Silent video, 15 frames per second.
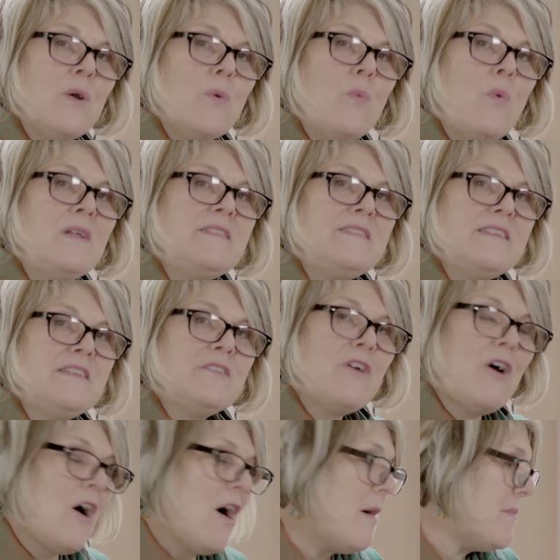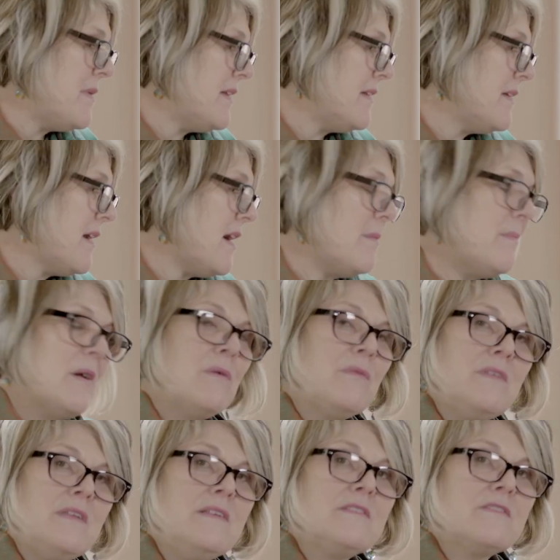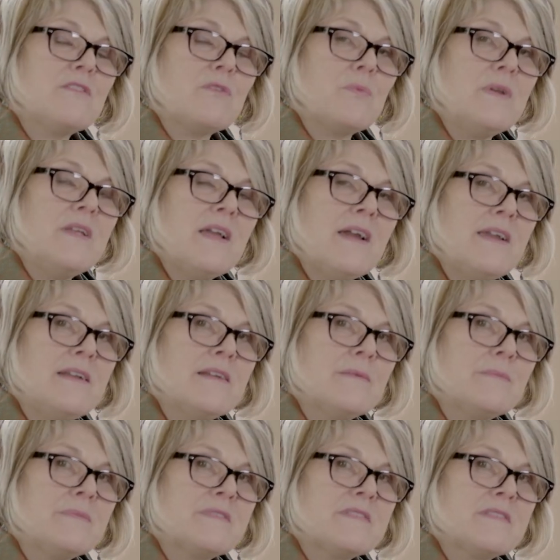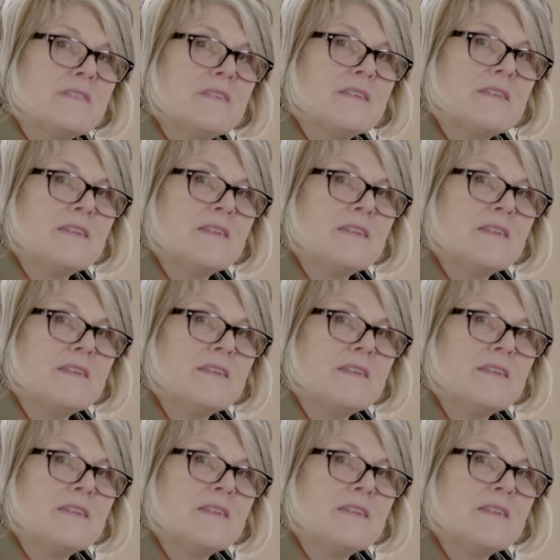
What's in common about these 3 items?